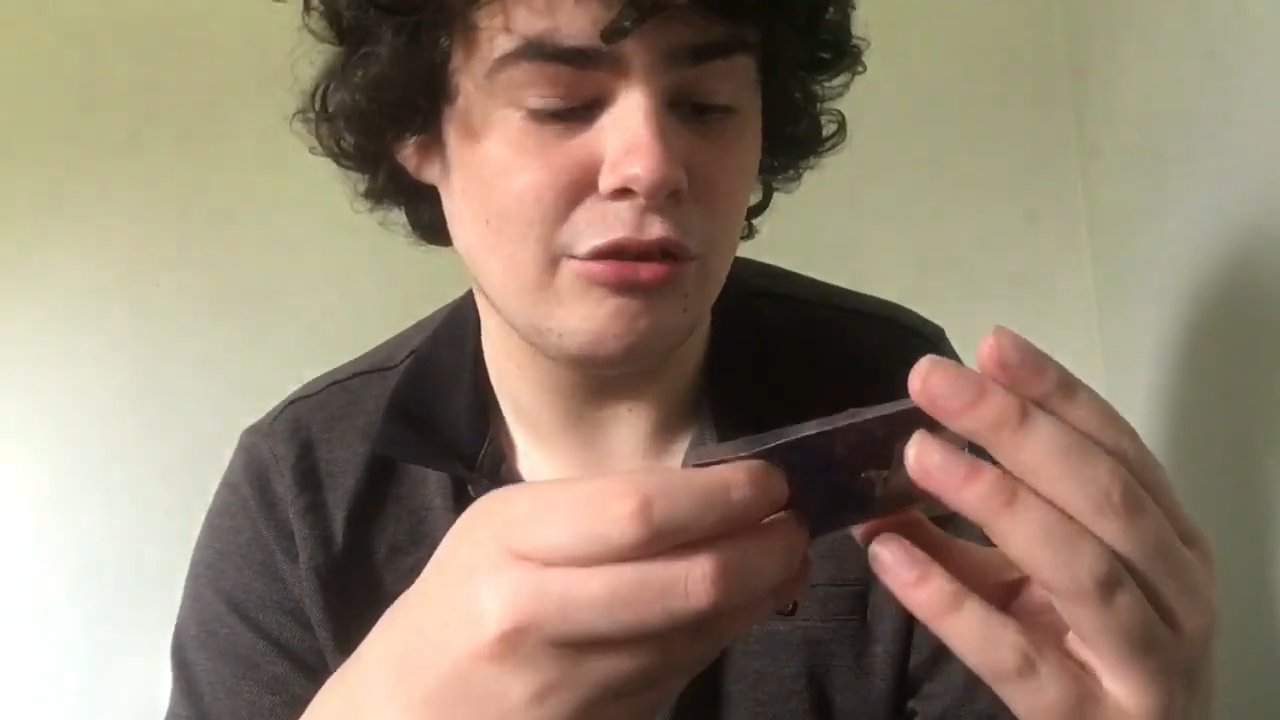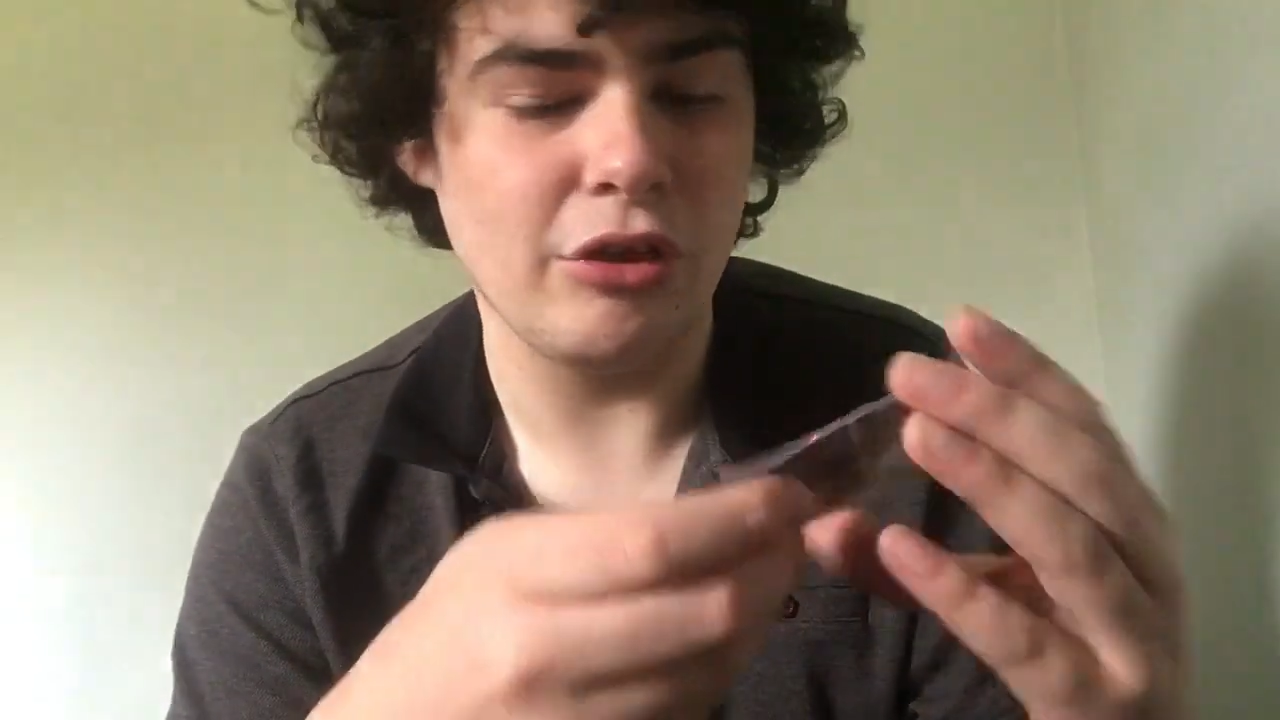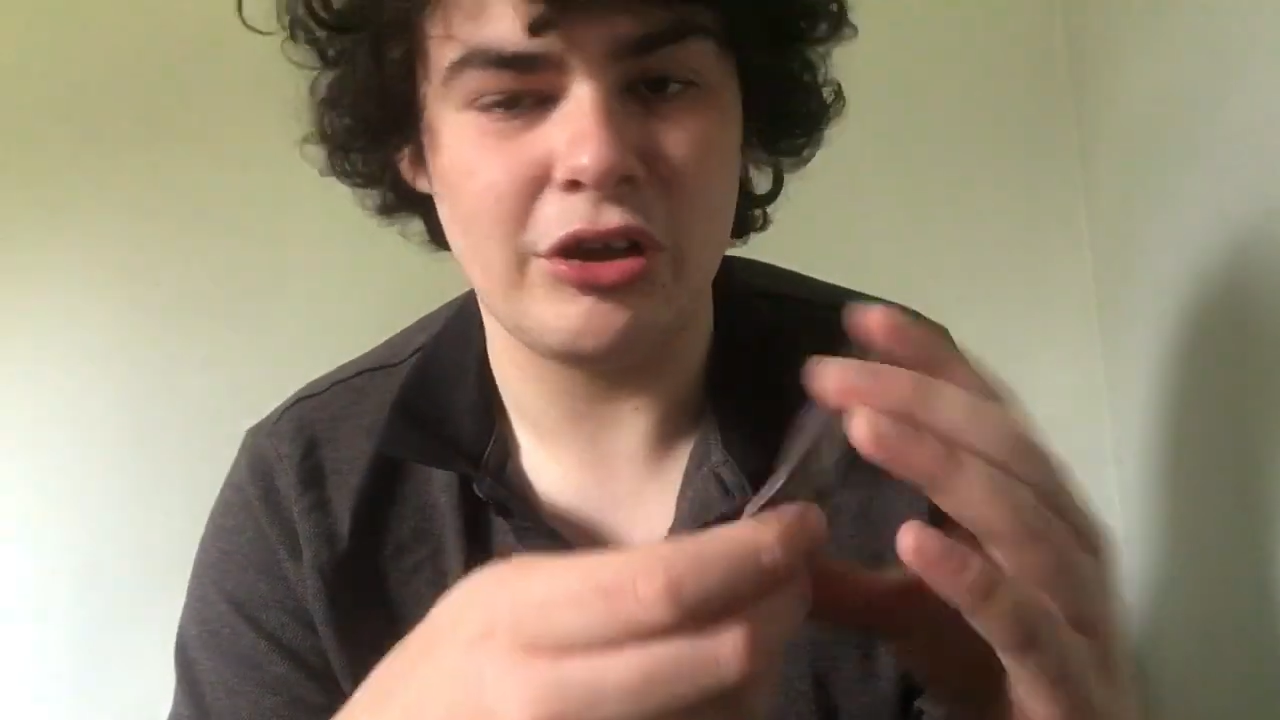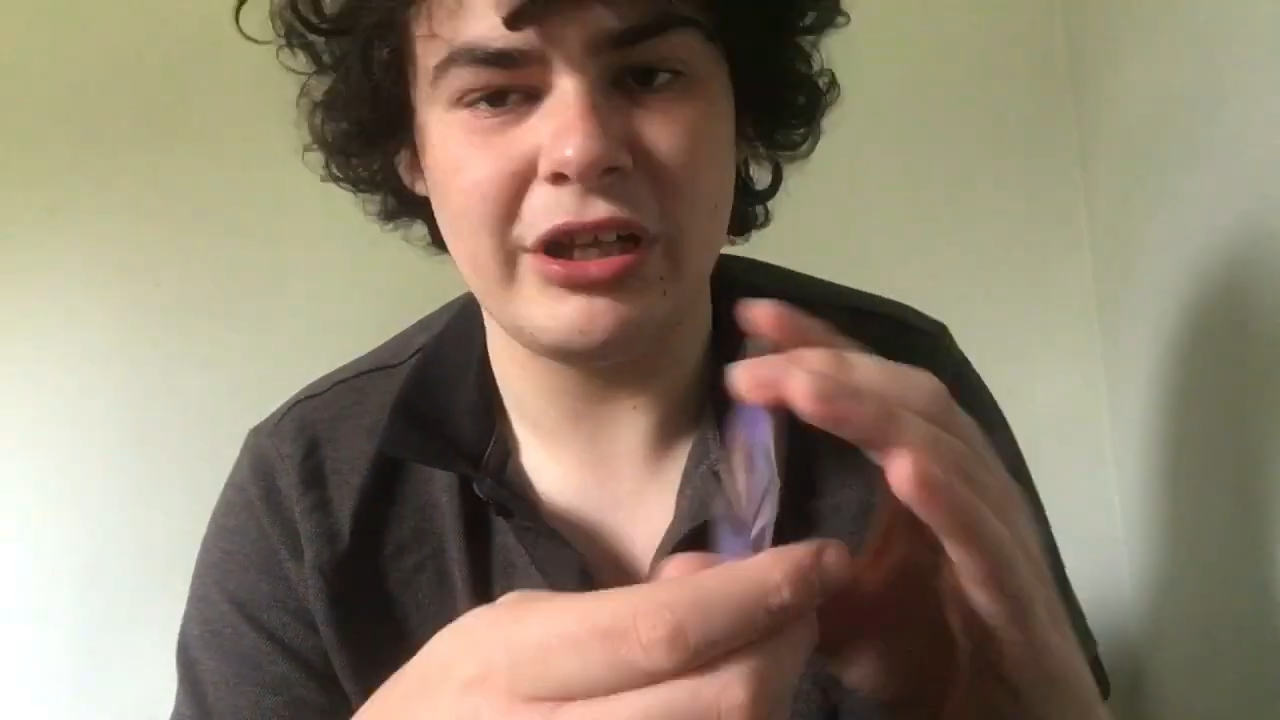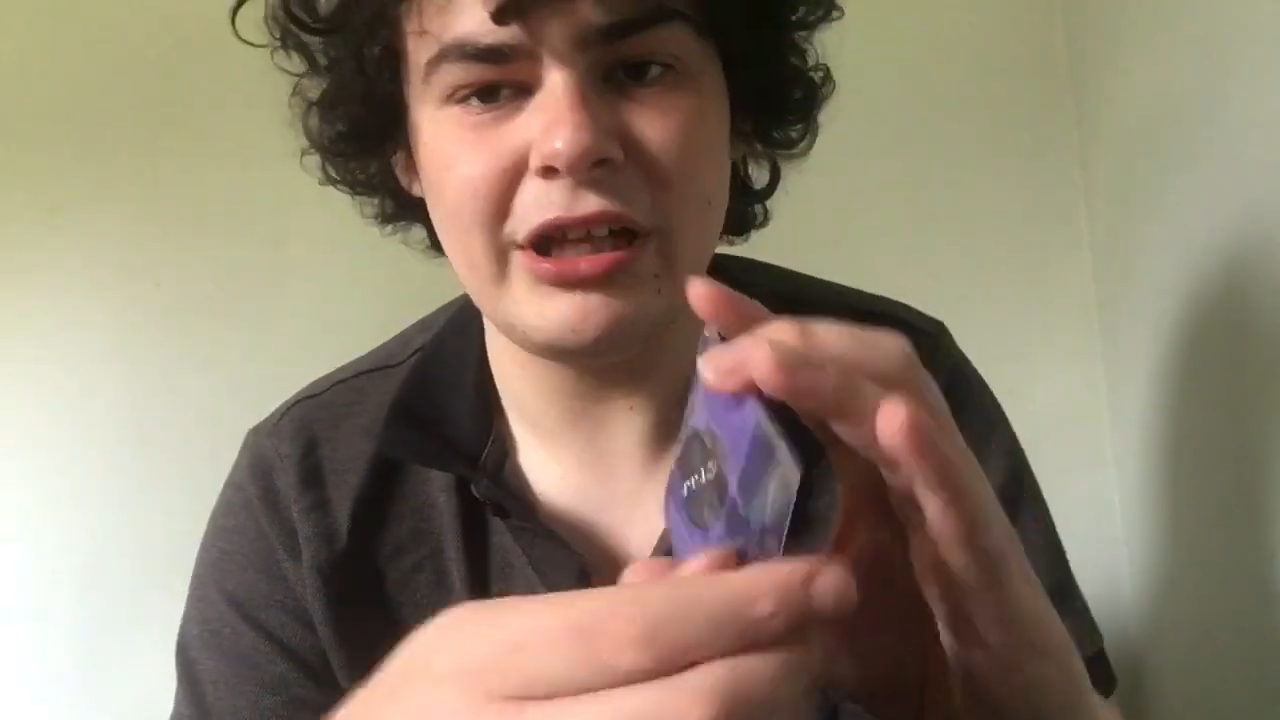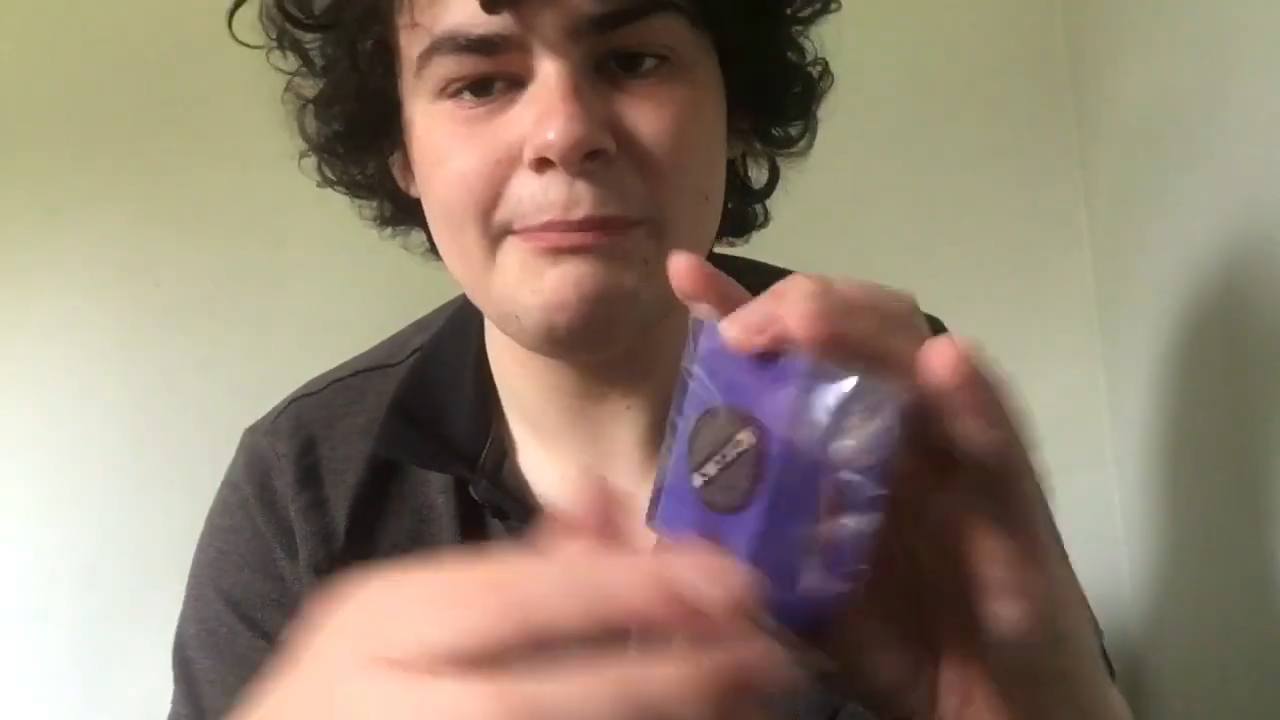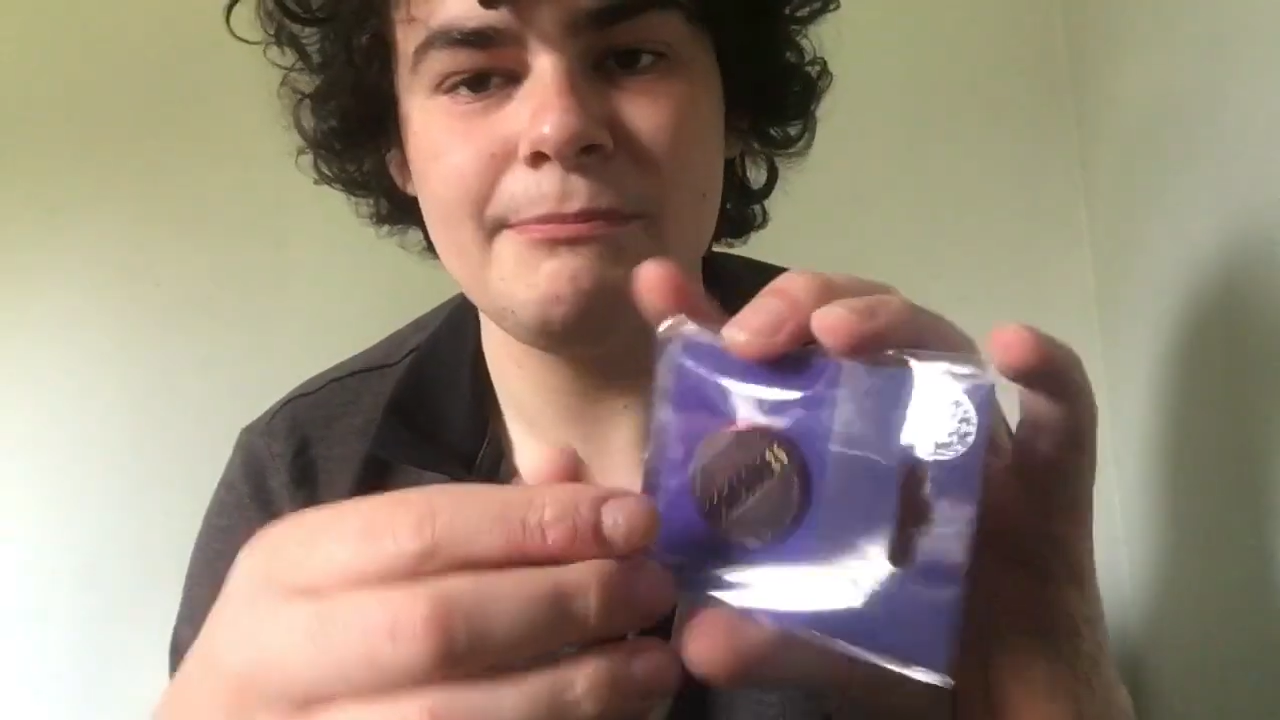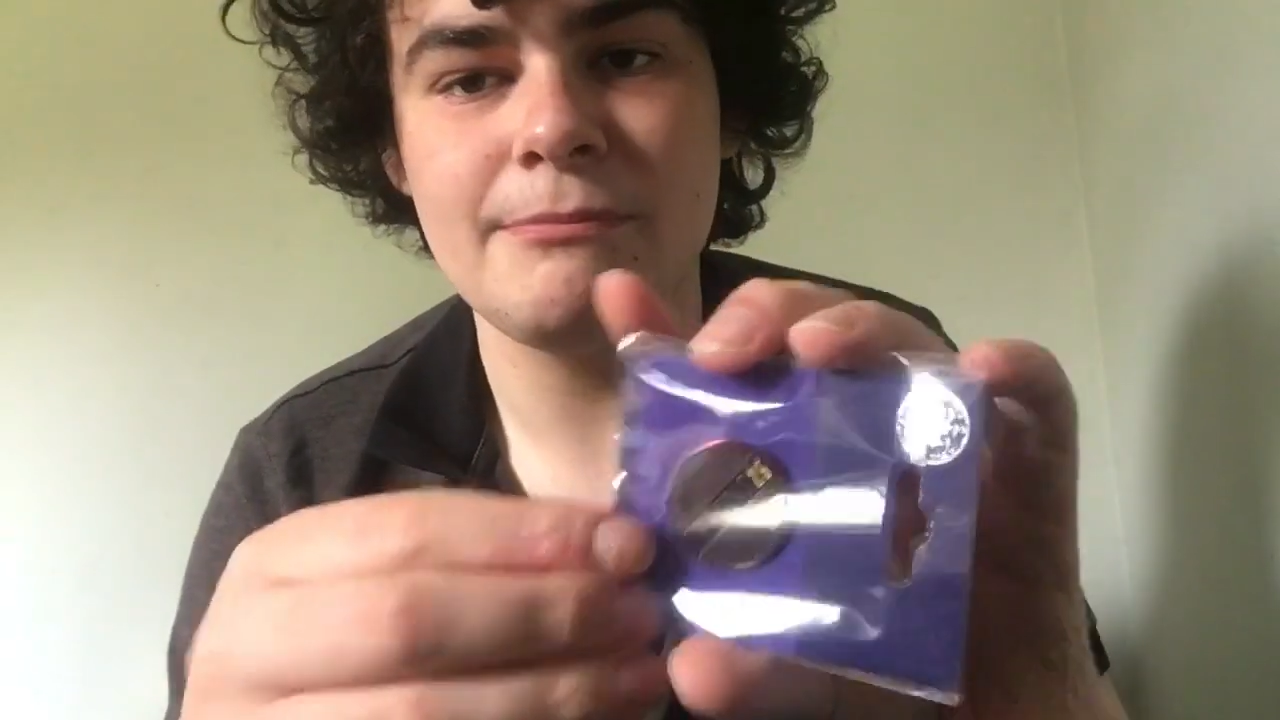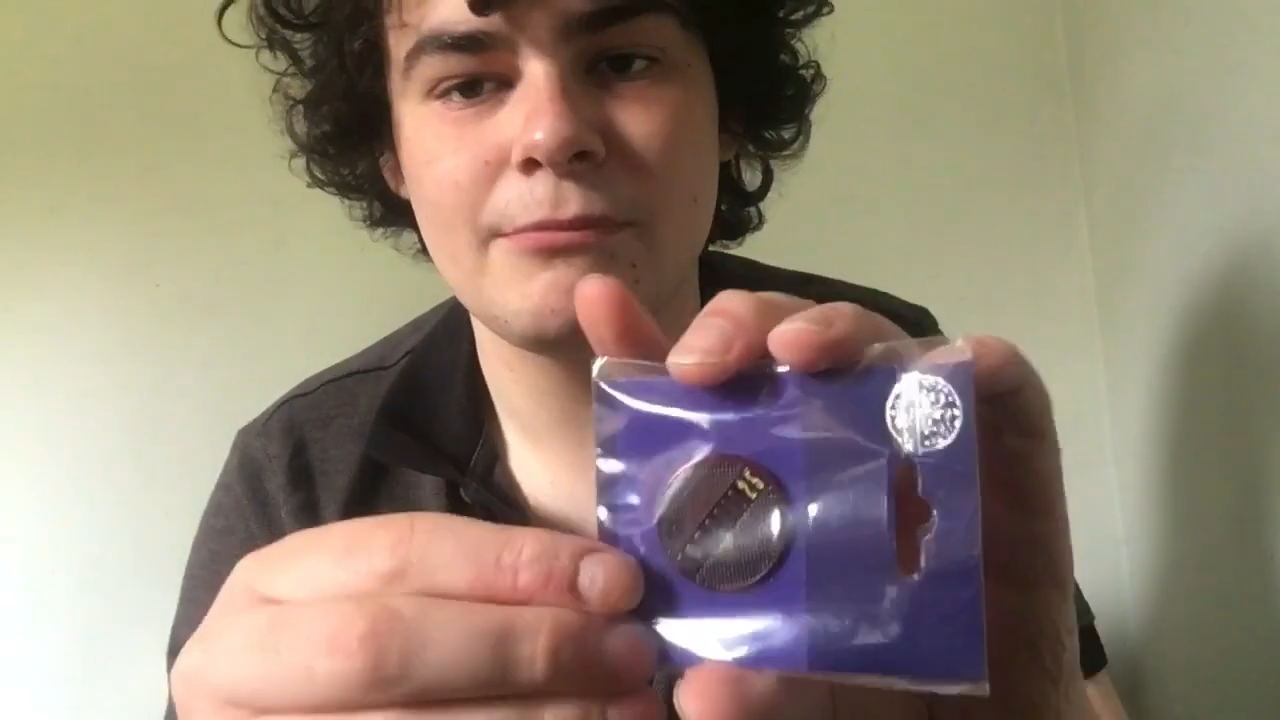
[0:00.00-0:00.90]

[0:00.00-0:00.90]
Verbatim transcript: look at them.